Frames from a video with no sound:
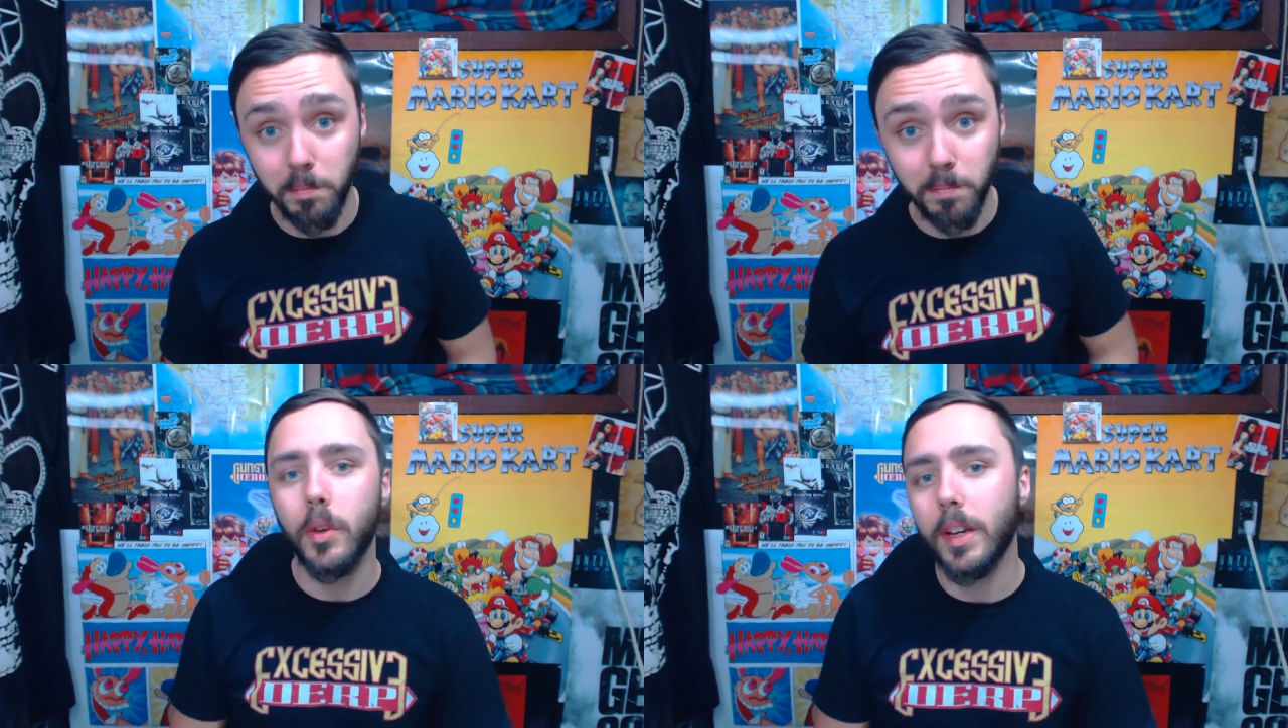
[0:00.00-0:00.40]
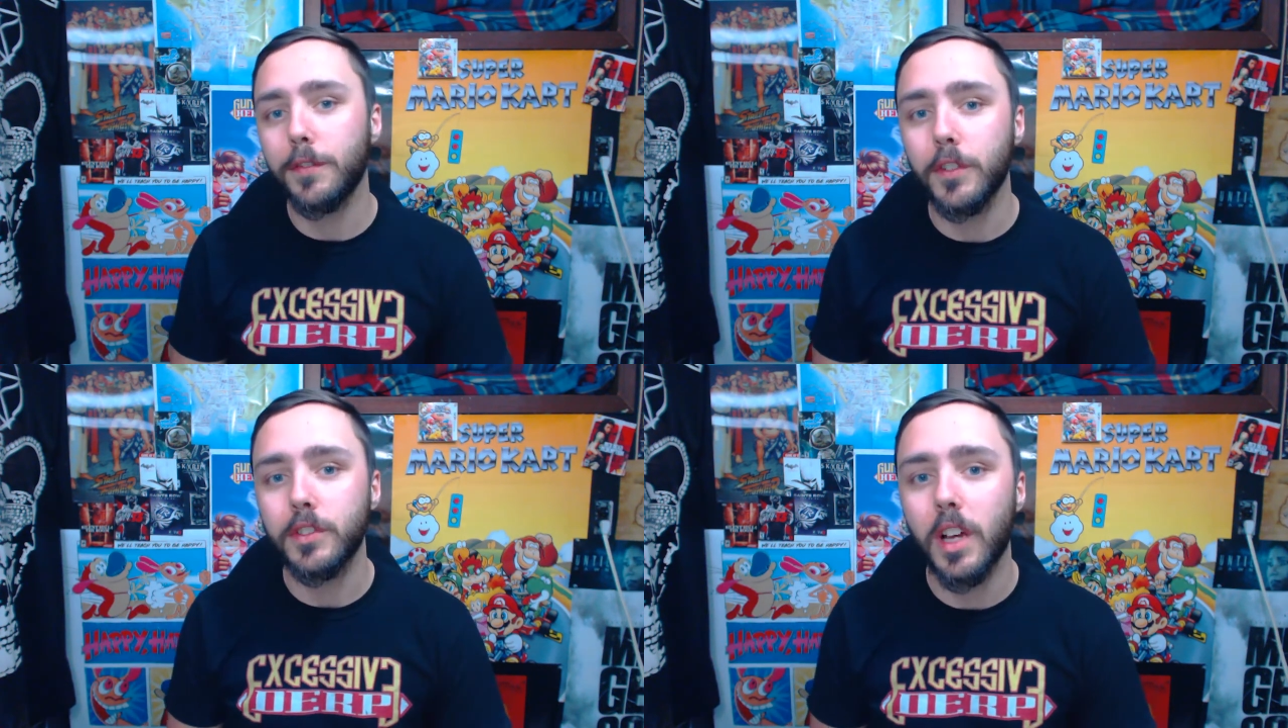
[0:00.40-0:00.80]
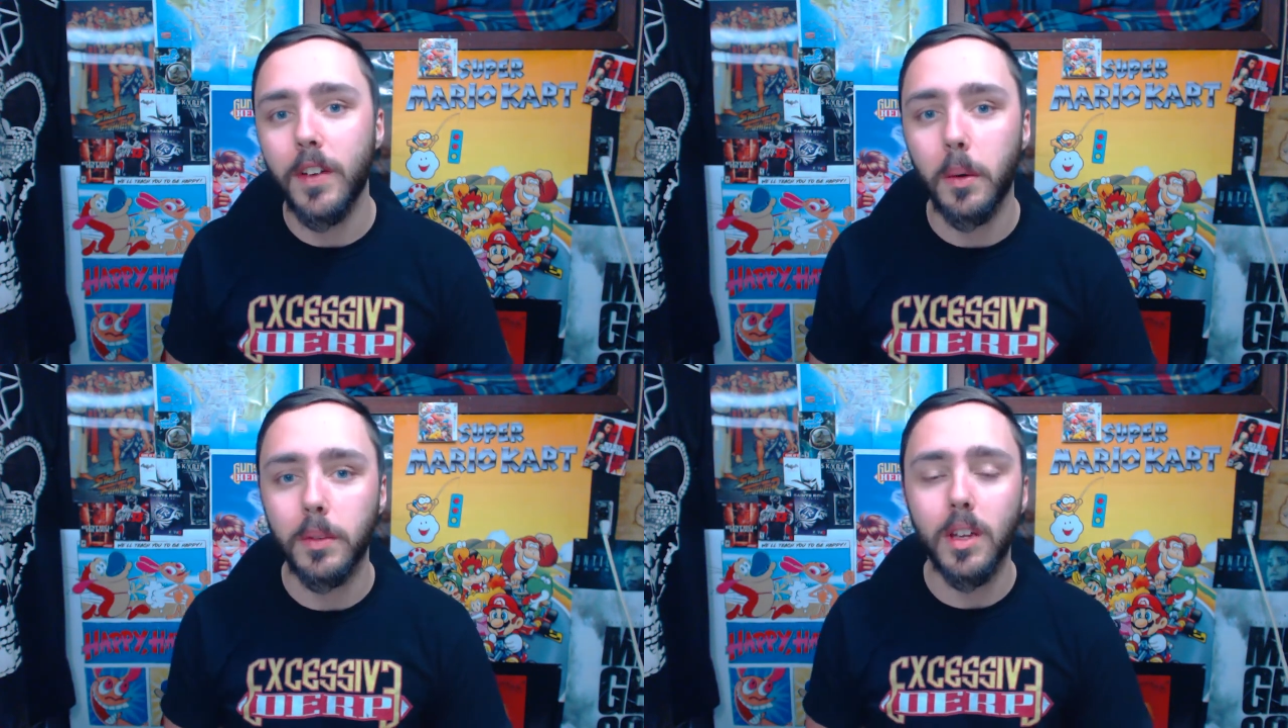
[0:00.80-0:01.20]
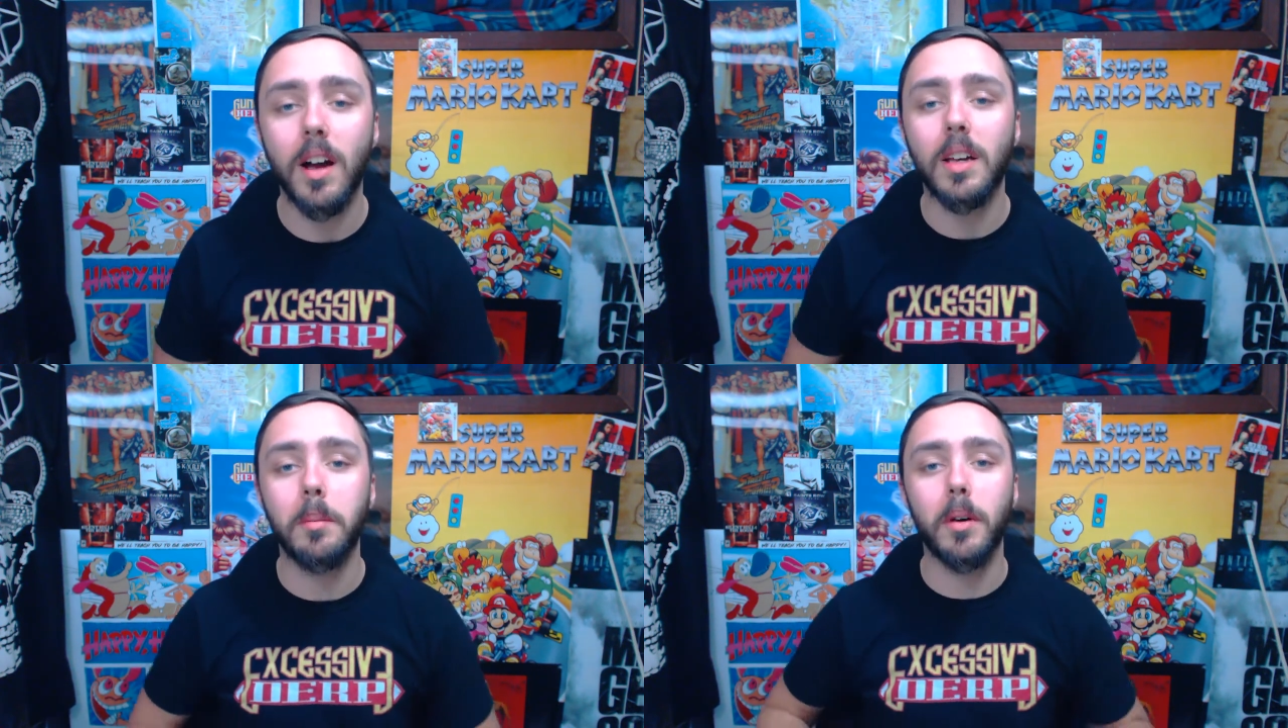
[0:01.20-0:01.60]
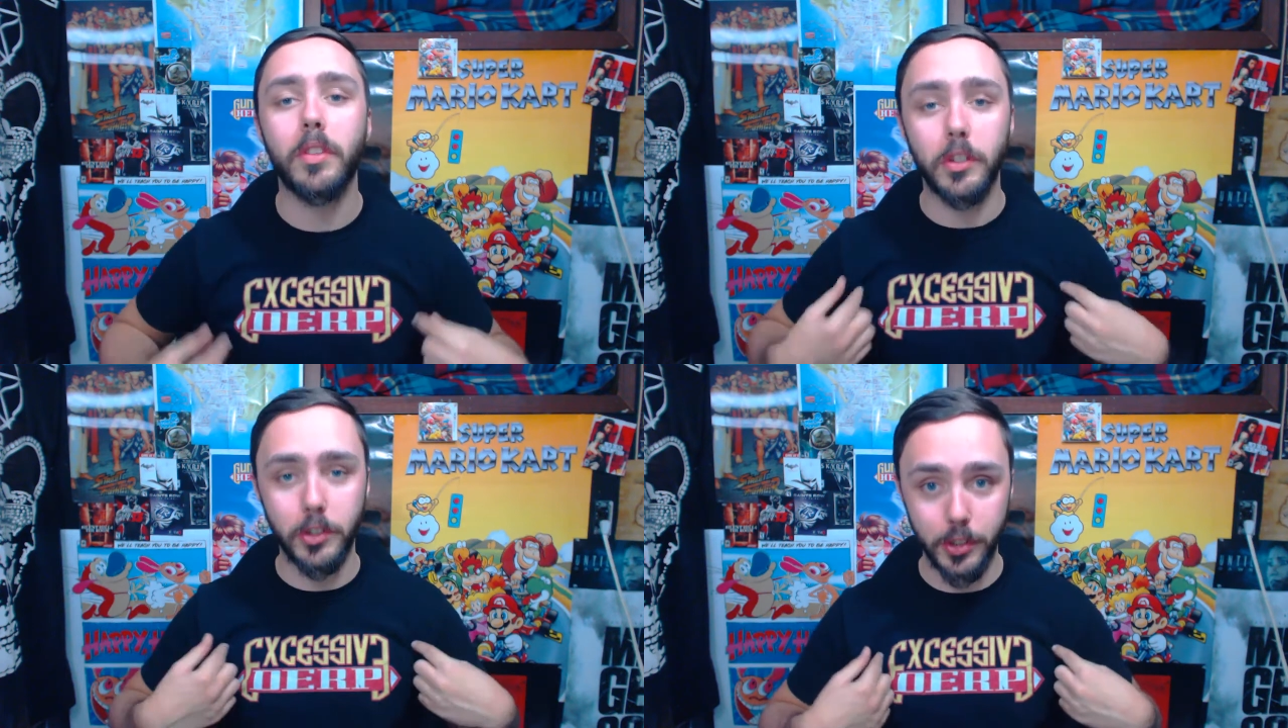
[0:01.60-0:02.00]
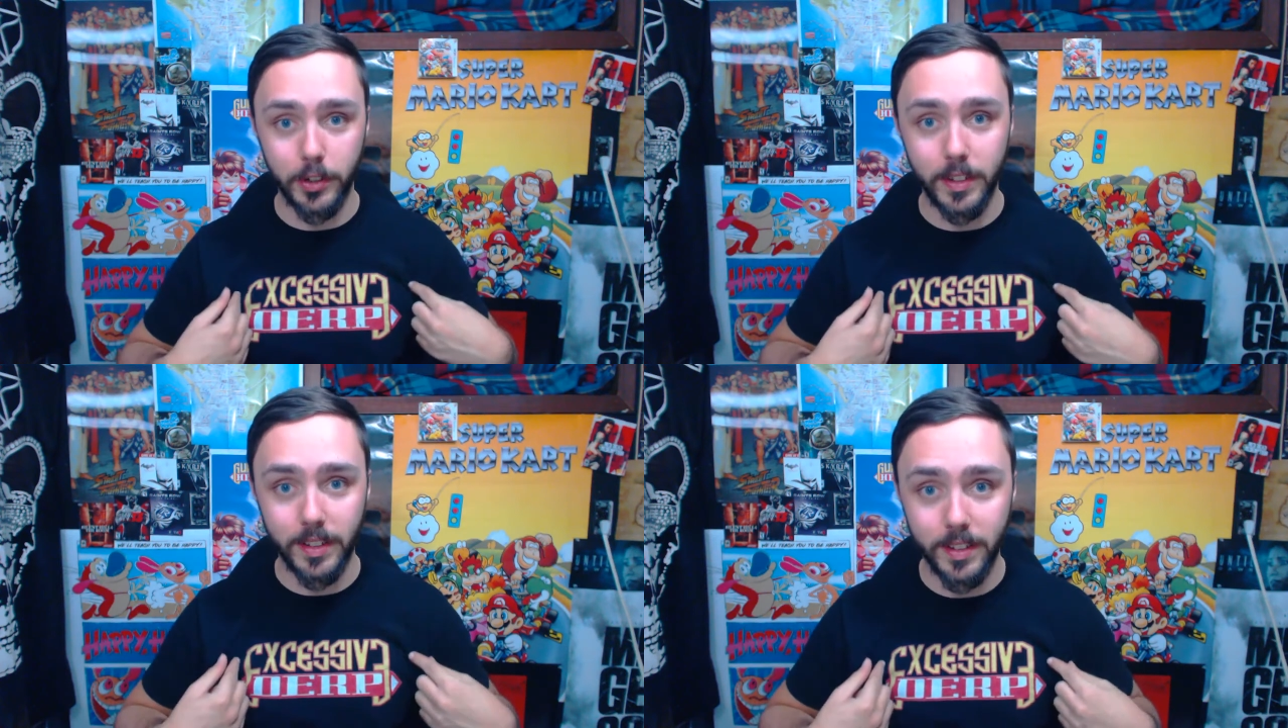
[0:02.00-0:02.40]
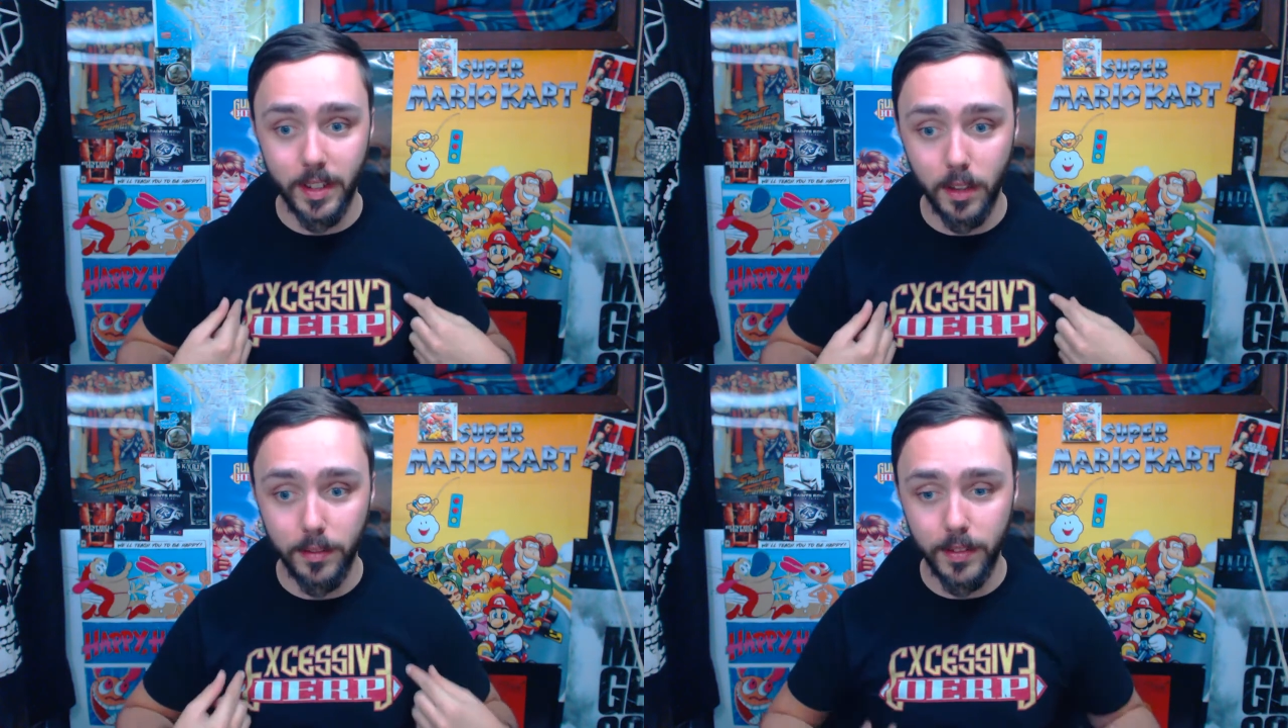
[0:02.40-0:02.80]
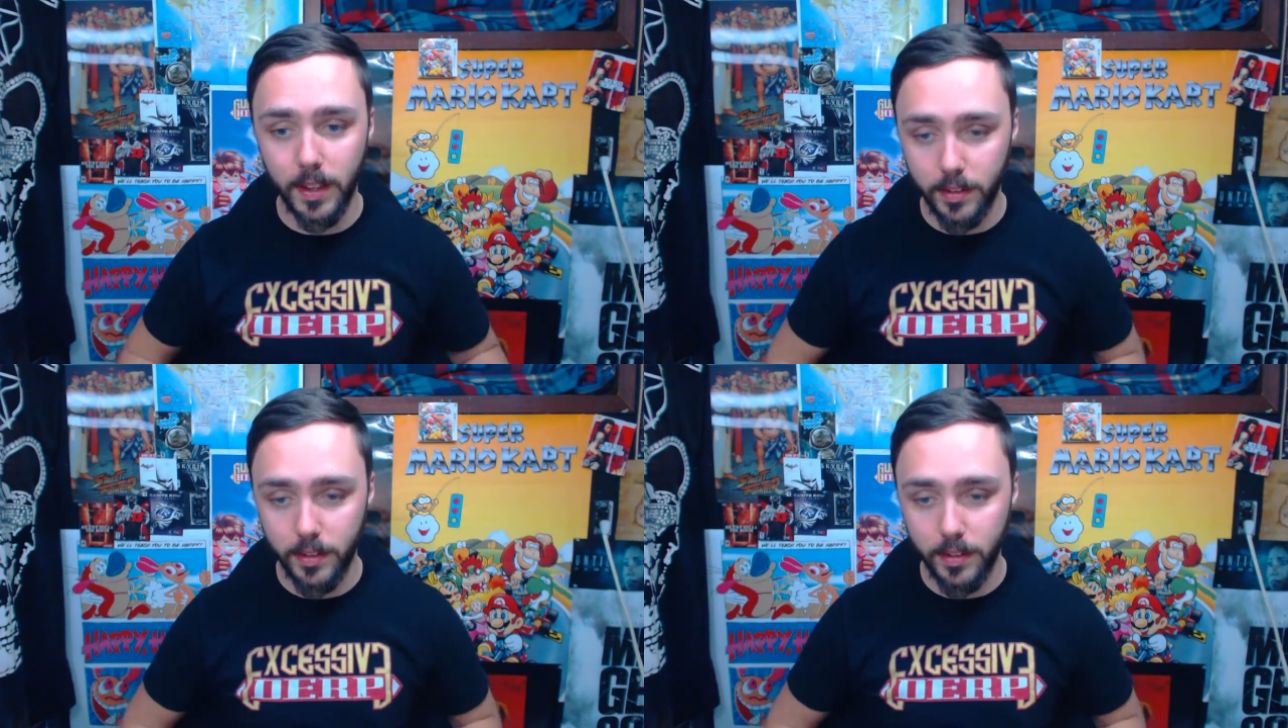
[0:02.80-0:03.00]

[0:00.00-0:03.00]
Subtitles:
So I guess first off I will talk about the shirt itself.